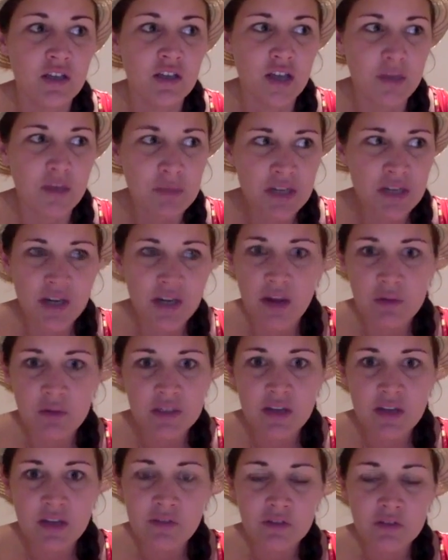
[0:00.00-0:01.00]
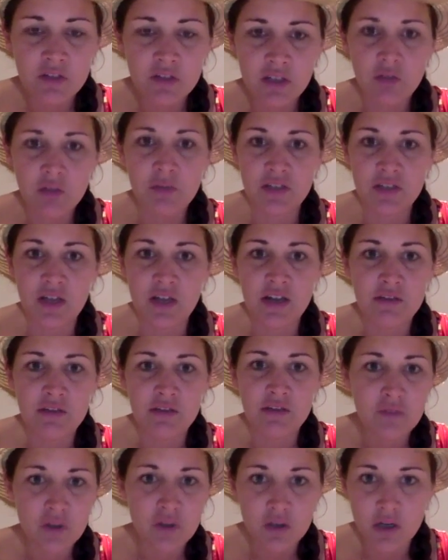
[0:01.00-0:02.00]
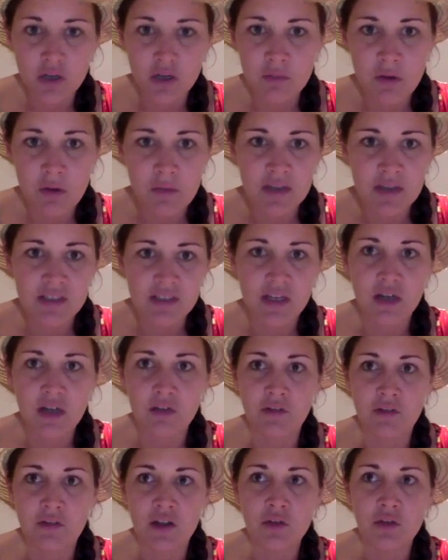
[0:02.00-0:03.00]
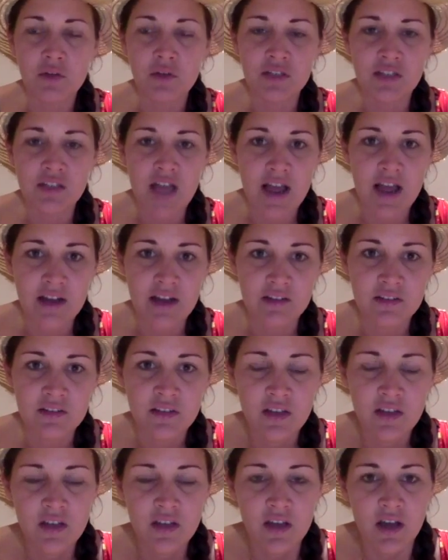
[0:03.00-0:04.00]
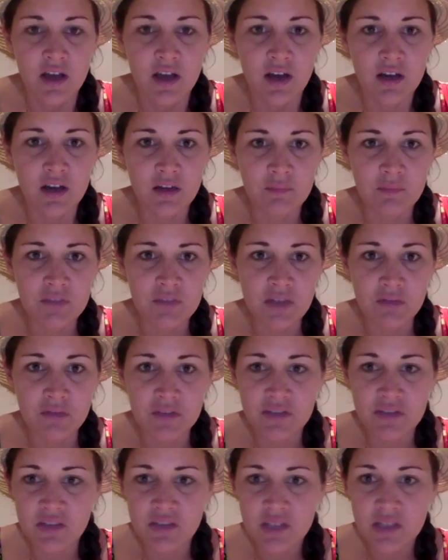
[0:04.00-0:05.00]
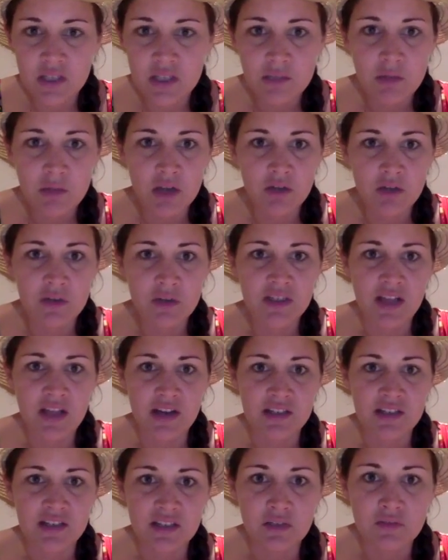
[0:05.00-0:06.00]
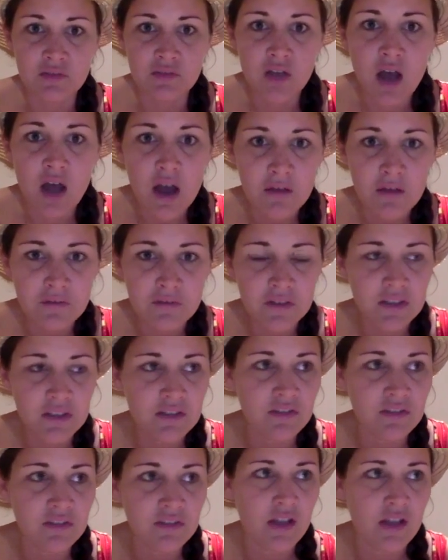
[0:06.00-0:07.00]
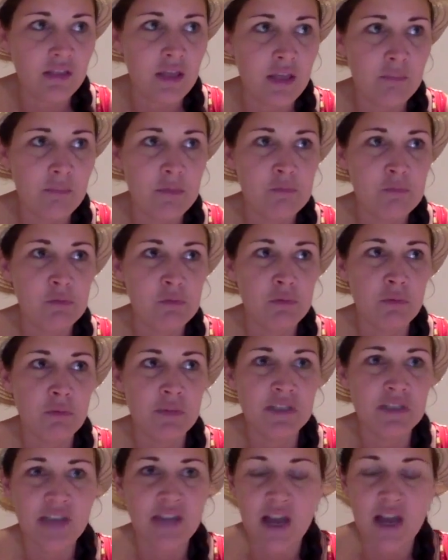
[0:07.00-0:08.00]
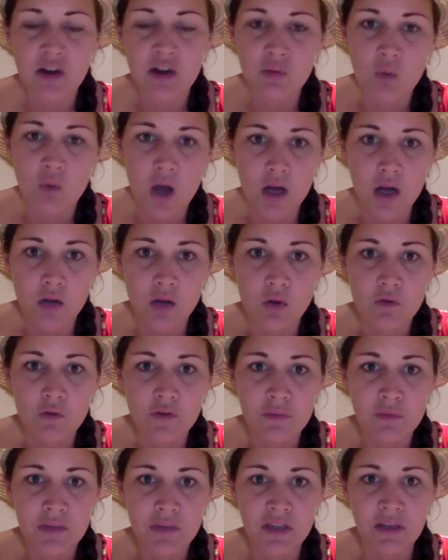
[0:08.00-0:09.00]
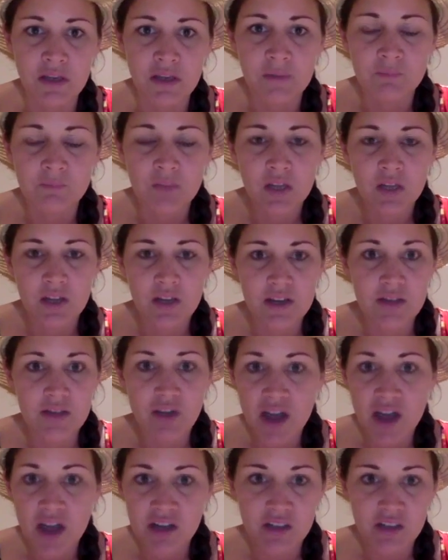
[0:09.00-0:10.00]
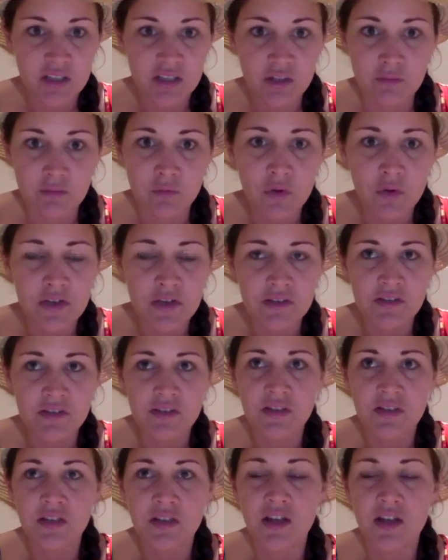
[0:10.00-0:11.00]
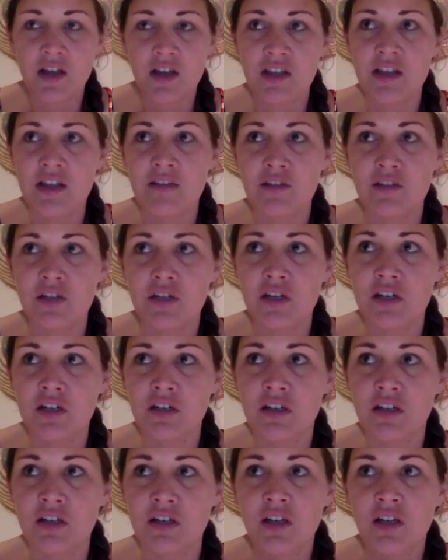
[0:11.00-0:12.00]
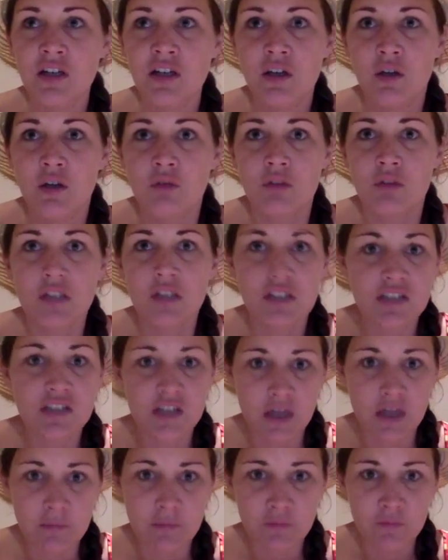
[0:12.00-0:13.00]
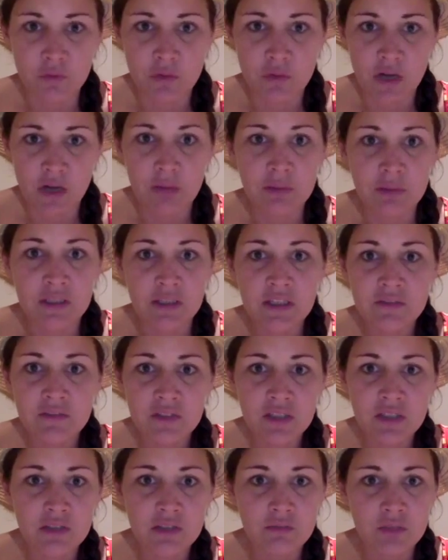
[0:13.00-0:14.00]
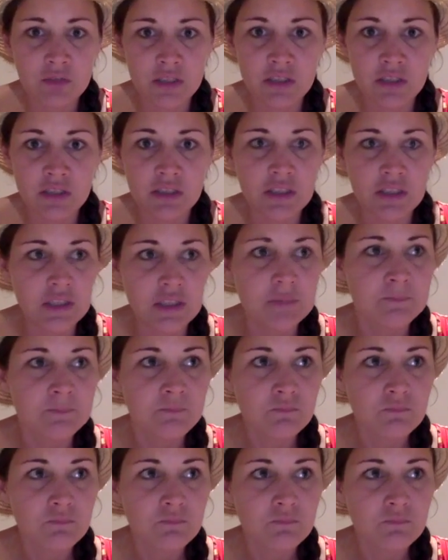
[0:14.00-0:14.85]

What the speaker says: and I was never really obese. I never felt good about myself. I always lacked self-esteem. I always lacked self-confidence. I let people put me down and walk all over me. I never had an inner voice. I never really stuck up for what I believed in and really